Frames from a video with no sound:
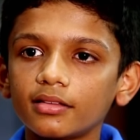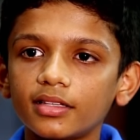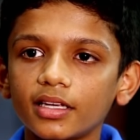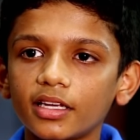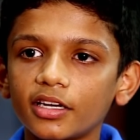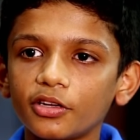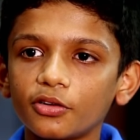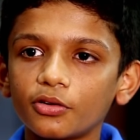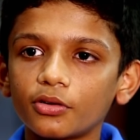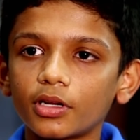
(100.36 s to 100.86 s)

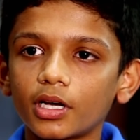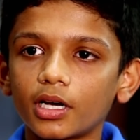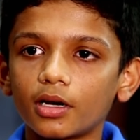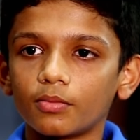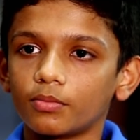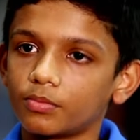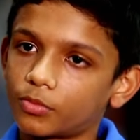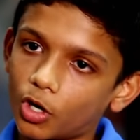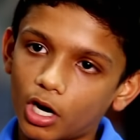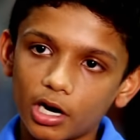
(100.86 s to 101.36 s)
Winning the
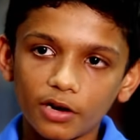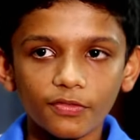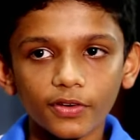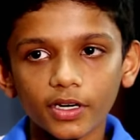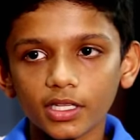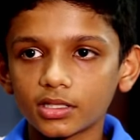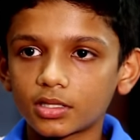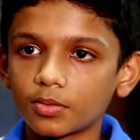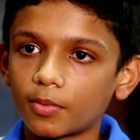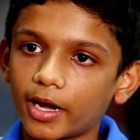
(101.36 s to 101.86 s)
national
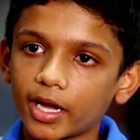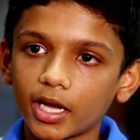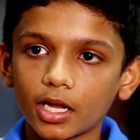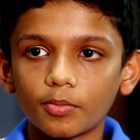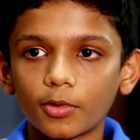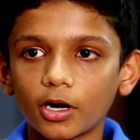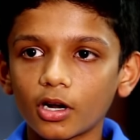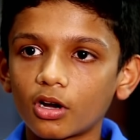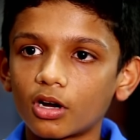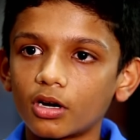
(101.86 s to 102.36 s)
title
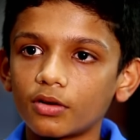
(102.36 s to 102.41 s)
gave me